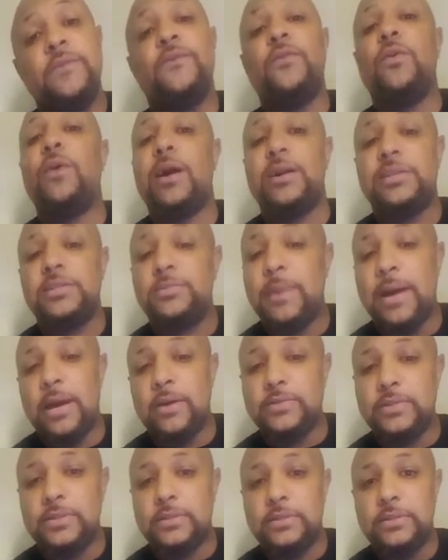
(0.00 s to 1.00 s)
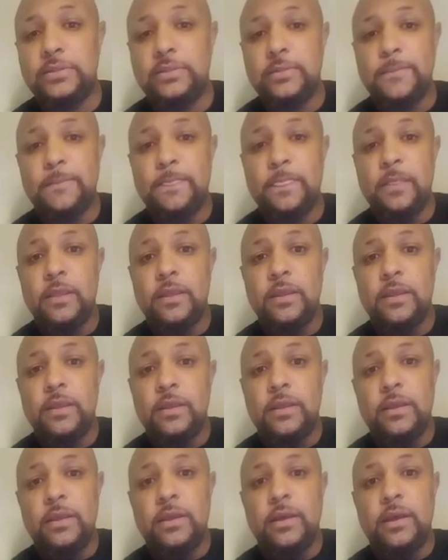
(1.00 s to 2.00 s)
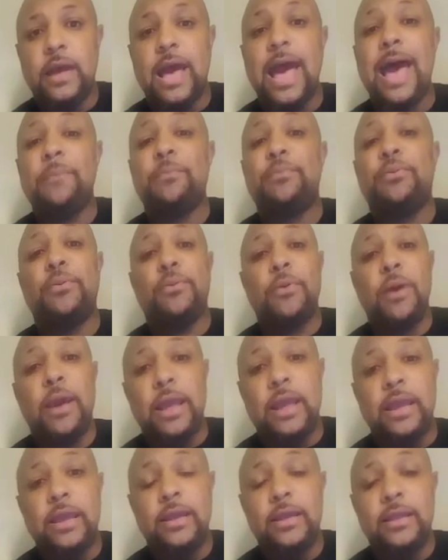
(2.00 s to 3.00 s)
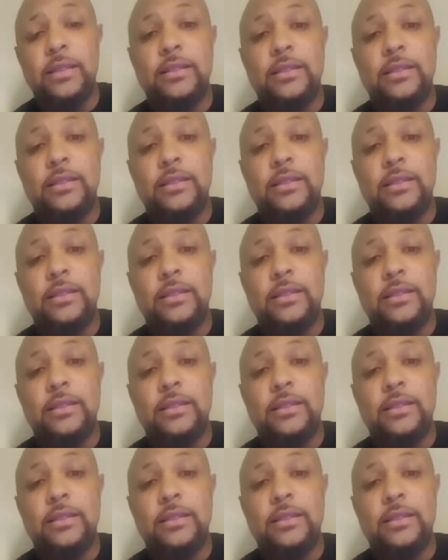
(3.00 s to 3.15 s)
for our spouses. I pray